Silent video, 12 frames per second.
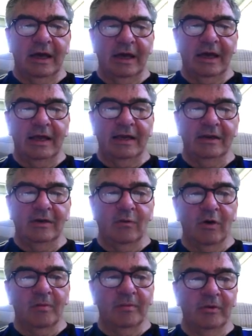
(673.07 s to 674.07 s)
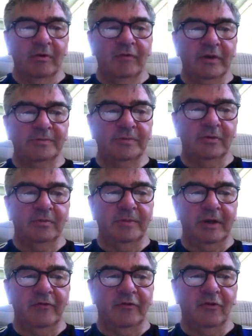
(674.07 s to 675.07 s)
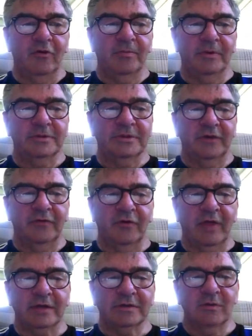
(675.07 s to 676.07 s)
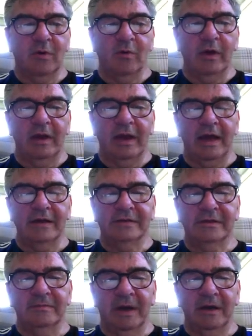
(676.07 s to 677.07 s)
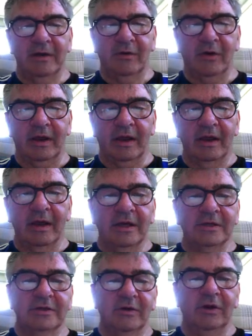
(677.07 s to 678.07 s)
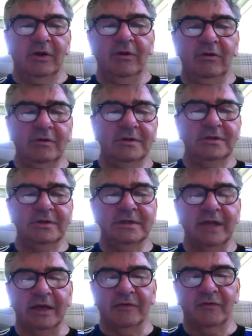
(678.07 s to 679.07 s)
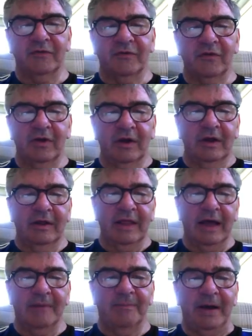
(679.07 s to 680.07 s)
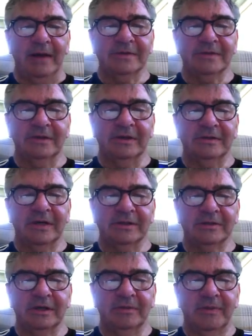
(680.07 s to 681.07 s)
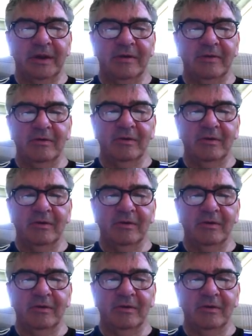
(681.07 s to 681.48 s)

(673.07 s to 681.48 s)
In the one above, it put B4 plus C4. That's the one we entered manually. So it looks as if that pattern is actually being